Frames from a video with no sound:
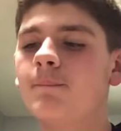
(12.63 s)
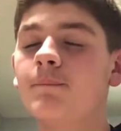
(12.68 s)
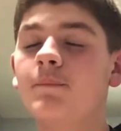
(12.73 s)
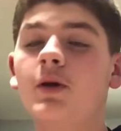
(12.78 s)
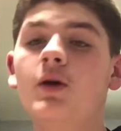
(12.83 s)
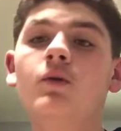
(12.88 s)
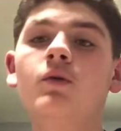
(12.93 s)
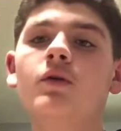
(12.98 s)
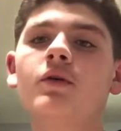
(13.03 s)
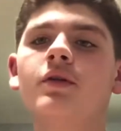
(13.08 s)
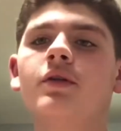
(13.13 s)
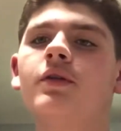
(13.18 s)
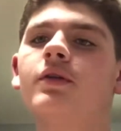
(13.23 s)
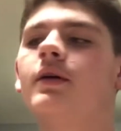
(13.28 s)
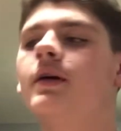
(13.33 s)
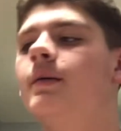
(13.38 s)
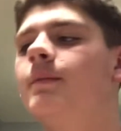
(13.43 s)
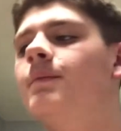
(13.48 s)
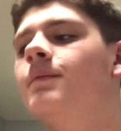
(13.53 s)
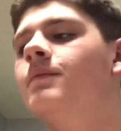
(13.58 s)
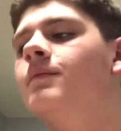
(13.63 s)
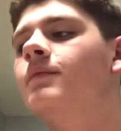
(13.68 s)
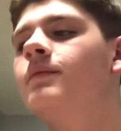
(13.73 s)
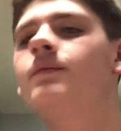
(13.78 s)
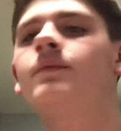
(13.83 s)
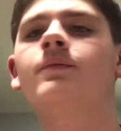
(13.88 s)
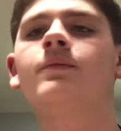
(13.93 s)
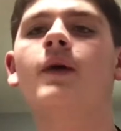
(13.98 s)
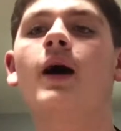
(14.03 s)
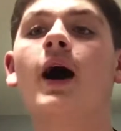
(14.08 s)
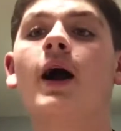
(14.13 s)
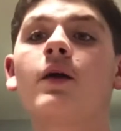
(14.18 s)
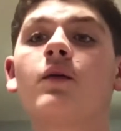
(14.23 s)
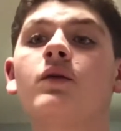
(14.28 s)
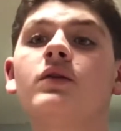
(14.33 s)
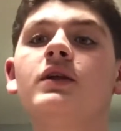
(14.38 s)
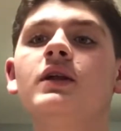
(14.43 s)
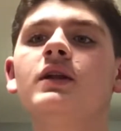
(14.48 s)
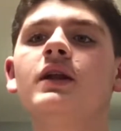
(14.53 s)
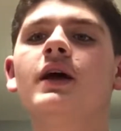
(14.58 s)
it was, I
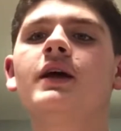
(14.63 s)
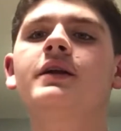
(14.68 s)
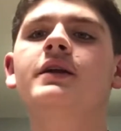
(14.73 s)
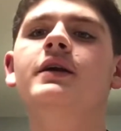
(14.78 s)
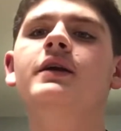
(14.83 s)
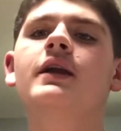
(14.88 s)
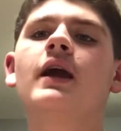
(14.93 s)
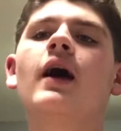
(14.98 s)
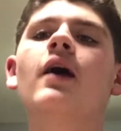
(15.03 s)
really liked it,